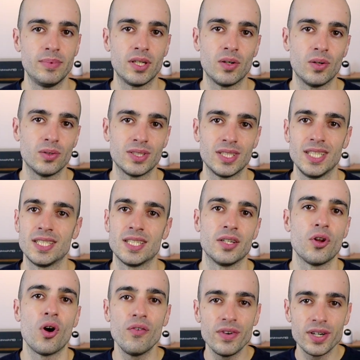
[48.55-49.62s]
because it's
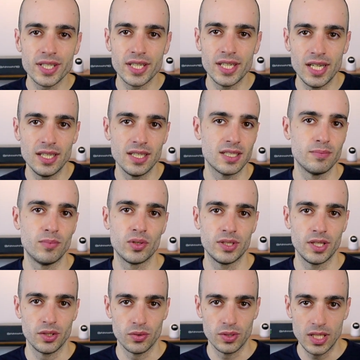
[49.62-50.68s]
an overkill, it's more
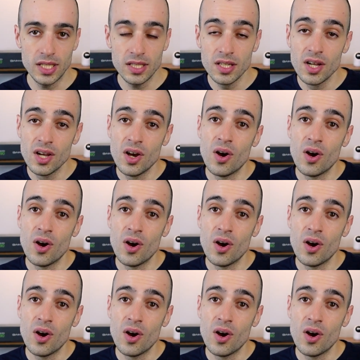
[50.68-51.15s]
than you need,